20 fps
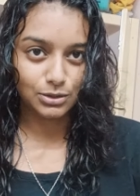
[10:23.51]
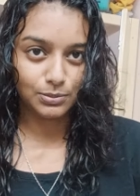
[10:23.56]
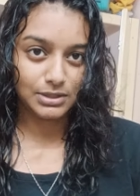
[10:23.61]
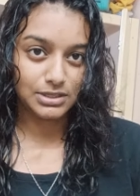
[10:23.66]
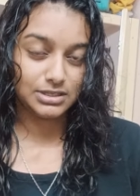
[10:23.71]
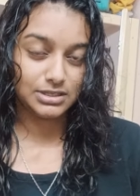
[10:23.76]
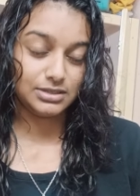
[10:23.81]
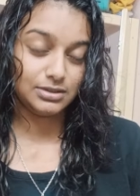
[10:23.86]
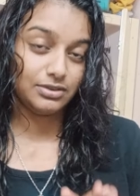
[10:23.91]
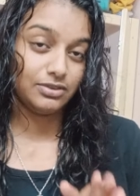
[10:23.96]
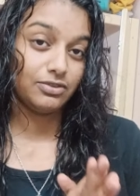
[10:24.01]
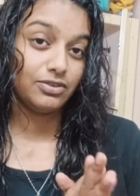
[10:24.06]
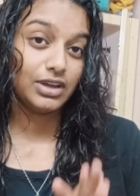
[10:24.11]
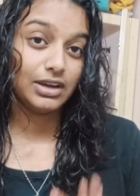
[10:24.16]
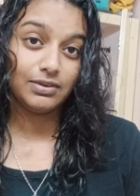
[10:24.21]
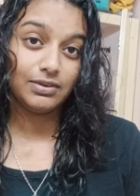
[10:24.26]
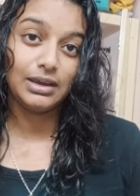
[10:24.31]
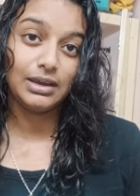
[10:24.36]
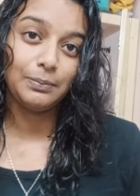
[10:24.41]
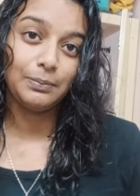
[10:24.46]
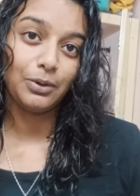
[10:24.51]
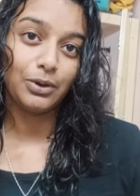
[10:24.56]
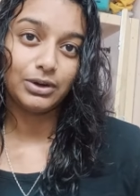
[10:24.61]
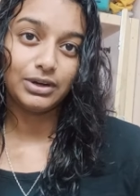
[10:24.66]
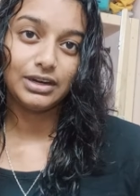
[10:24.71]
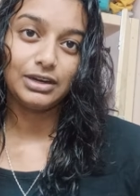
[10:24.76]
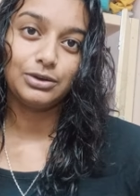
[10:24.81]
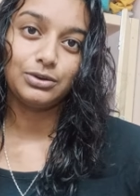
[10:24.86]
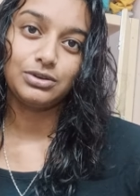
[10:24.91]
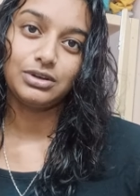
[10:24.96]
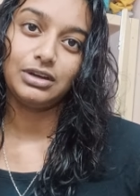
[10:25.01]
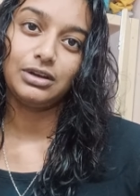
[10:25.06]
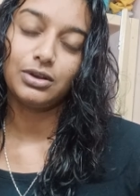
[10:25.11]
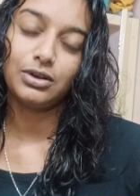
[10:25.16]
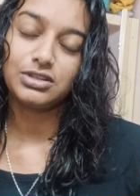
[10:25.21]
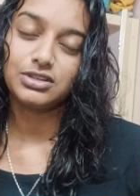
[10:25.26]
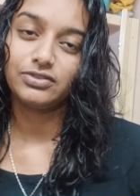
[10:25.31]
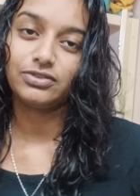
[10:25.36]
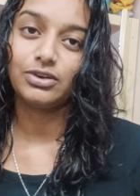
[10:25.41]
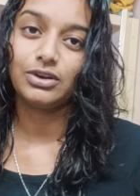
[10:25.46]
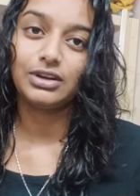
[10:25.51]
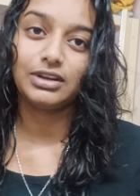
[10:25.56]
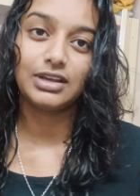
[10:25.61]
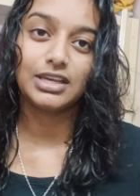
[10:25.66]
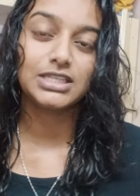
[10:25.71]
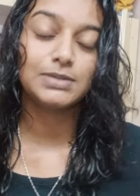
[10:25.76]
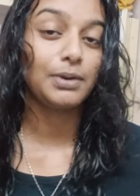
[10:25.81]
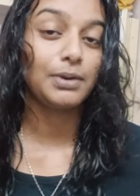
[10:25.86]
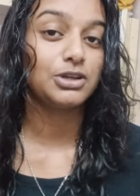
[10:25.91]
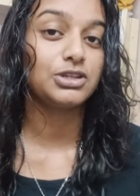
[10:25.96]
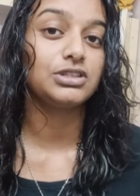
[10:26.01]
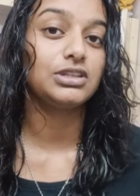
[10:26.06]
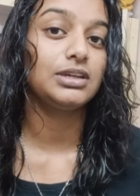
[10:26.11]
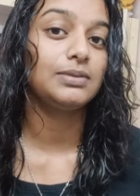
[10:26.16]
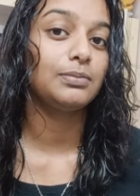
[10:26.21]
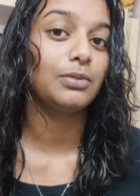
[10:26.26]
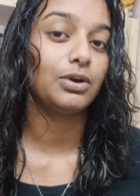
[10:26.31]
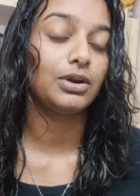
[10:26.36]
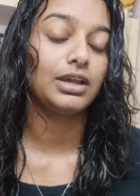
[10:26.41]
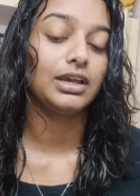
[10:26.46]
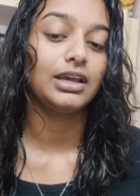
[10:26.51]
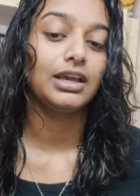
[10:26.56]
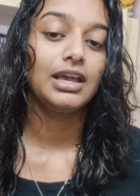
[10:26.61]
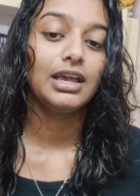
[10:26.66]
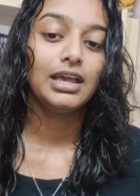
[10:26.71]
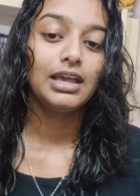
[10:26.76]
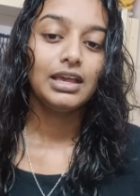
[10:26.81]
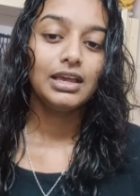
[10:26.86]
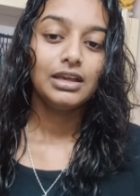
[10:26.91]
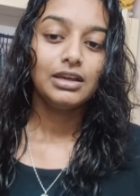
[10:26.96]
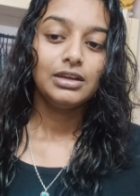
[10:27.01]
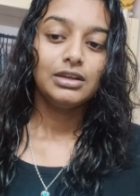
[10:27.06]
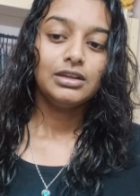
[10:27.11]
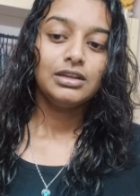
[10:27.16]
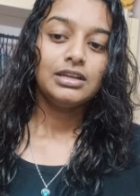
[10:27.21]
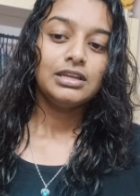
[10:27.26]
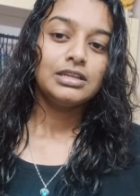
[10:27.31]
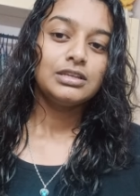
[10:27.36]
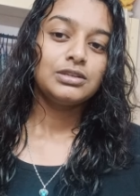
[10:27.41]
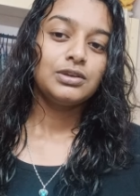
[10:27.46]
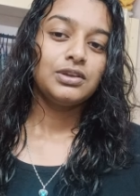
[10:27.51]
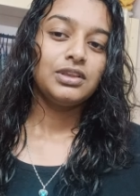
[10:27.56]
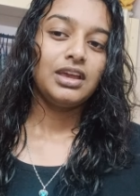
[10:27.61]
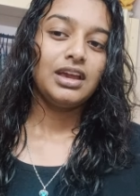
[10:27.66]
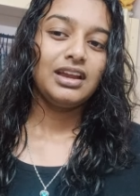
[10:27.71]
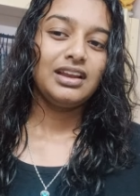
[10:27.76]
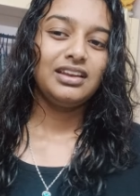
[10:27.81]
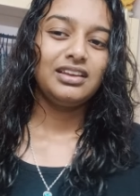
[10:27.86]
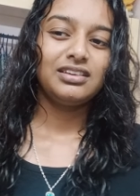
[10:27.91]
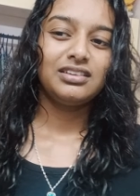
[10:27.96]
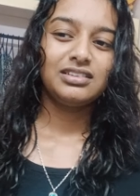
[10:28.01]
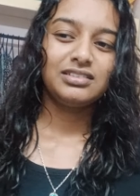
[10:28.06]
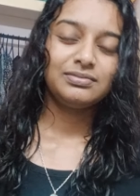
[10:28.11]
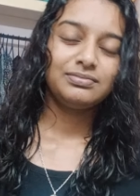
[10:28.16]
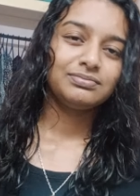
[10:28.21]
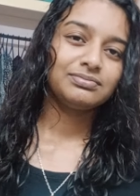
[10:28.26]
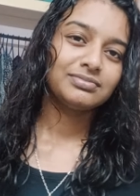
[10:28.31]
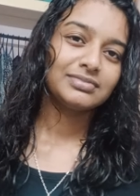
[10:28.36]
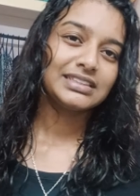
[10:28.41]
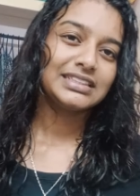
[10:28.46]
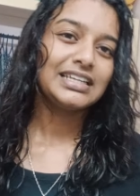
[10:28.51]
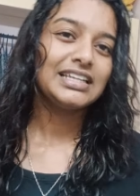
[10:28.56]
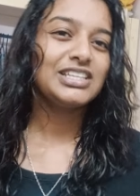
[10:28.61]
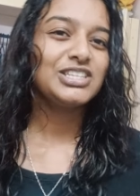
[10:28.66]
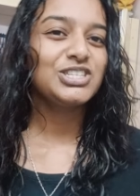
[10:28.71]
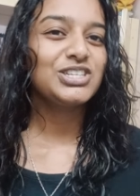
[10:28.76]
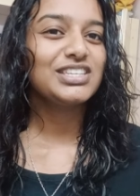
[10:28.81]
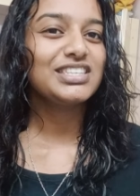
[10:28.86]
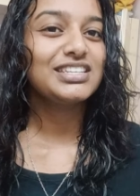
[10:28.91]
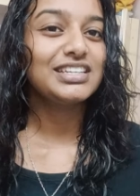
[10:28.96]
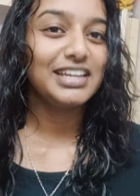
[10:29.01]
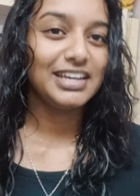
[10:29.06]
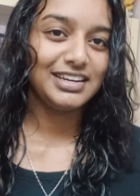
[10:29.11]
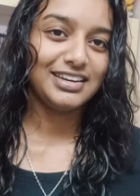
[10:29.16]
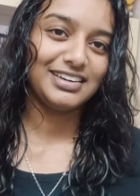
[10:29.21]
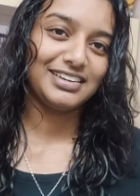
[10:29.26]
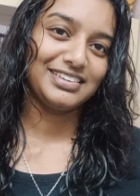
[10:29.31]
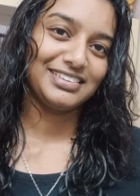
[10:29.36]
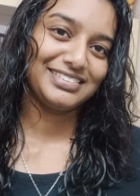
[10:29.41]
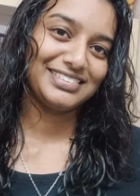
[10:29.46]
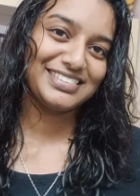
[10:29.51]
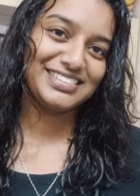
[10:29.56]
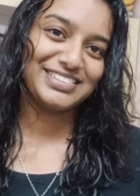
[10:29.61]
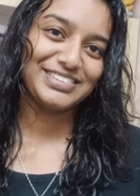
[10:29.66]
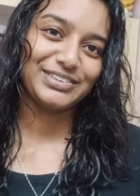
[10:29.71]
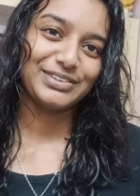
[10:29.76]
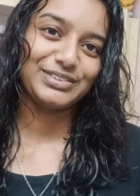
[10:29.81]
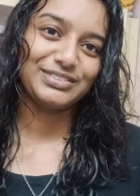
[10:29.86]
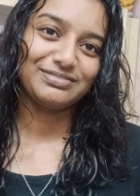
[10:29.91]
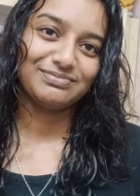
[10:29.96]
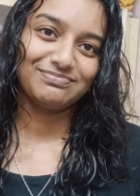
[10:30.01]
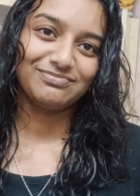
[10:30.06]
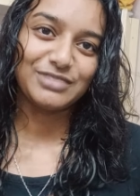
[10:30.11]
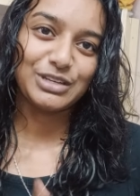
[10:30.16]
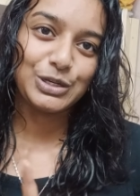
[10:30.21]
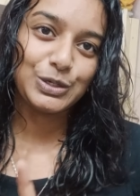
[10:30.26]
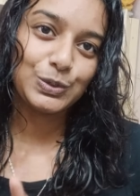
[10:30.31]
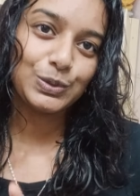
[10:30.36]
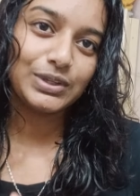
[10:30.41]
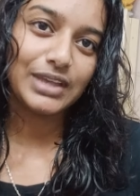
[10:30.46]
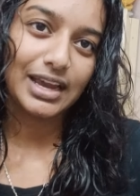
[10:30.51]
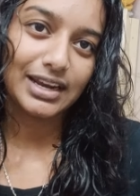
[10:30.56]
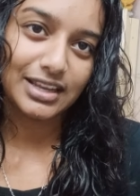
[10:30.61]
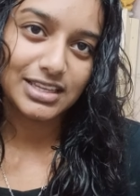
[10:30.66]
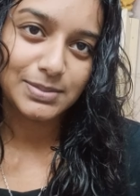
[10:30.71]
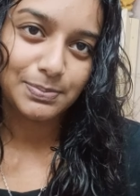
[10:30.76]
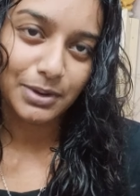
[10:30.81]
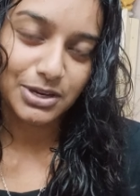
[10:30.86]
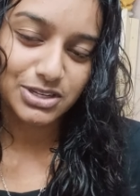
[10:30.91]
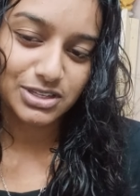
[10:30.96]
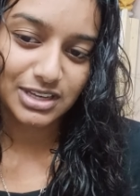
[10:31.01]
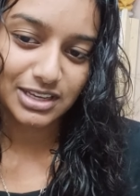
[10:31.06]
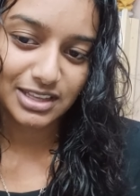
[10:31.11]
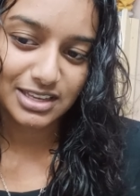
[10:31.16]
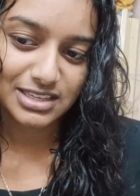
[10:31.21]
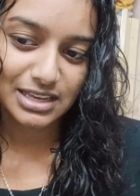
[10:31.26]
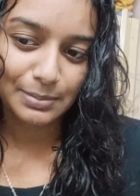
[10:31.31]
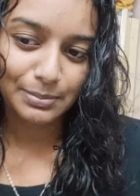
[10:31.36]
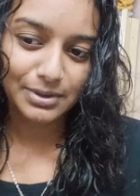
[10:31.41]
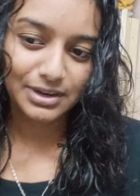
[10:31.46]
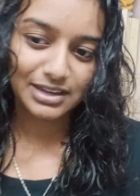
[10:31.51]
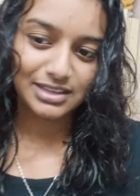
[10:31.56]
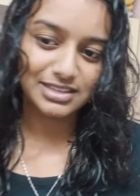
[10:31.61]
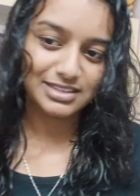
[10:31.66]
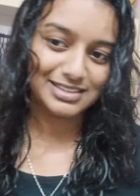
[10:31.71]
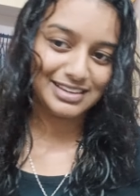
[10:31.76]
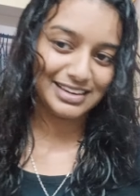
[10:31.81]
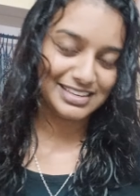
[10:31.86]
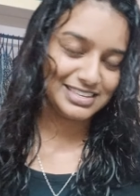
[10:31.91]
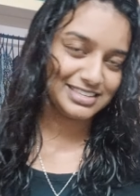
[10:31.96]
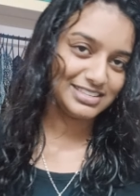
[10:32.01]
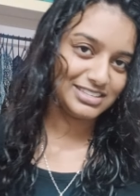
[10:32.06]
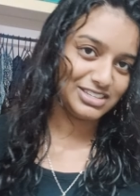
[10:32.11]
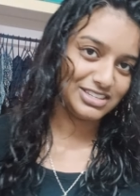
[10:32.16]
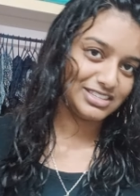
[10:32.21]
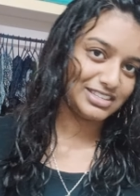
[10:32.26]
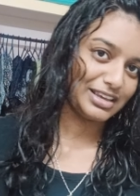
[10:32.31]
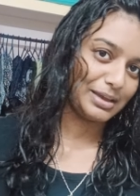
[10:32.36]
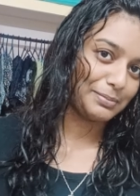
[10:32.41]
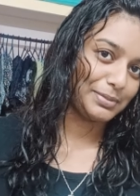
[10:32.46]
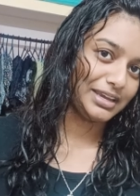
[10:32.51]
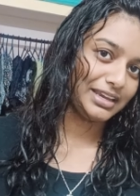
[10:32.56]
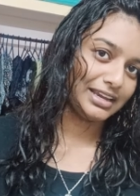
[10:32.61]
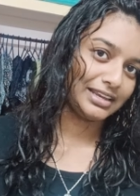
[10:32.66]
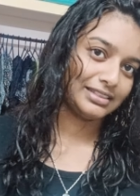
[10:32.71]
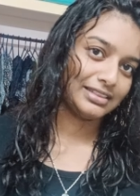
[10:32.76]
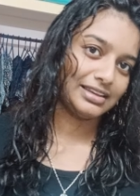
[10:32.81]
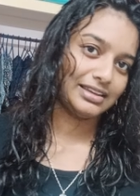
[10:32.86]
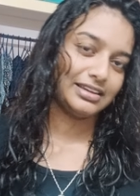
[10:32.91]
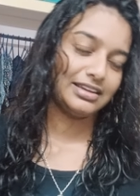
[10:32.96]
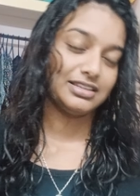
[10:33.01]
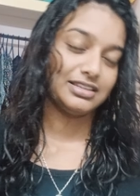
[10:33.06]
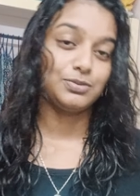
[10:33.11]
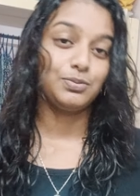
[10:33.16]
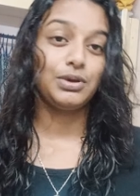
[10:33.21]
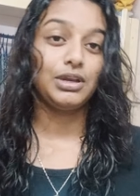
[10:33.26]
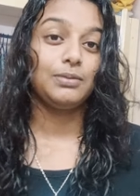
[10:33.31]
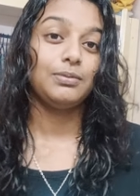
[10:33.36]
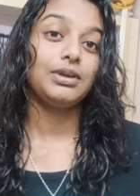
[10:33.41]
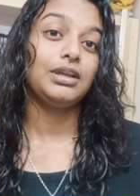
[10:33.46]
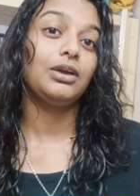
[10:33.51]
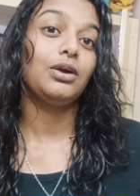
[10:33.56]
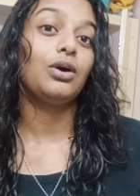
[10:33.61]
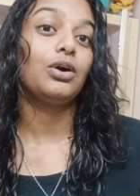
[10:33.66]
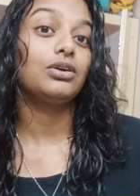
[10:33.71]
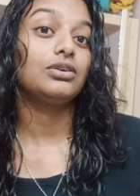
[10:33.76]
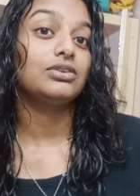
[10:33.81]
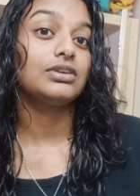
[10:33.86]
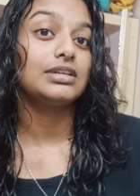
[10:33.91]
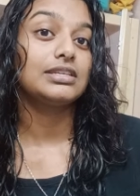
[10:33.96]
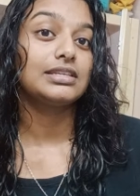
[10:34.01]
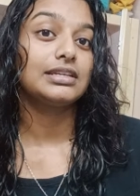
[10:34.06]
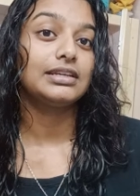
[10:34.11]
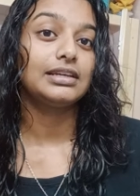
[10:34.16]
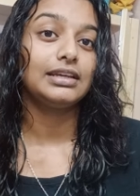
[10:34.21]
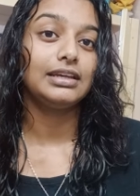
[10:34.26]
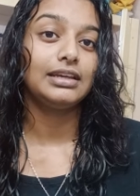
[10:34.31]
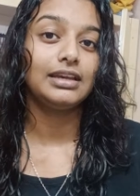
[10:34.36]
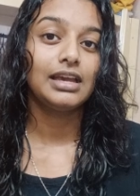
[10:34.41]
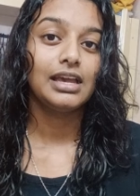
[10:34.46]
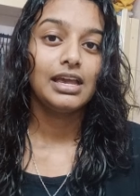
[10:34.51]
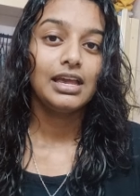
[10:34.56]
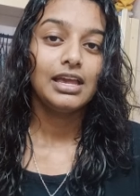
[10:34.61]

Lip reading: So it's very, very important to drink lots of water, especially in morning, so that it's just needed. So do that, especially the summer is just coming and then it's very, very hot recently.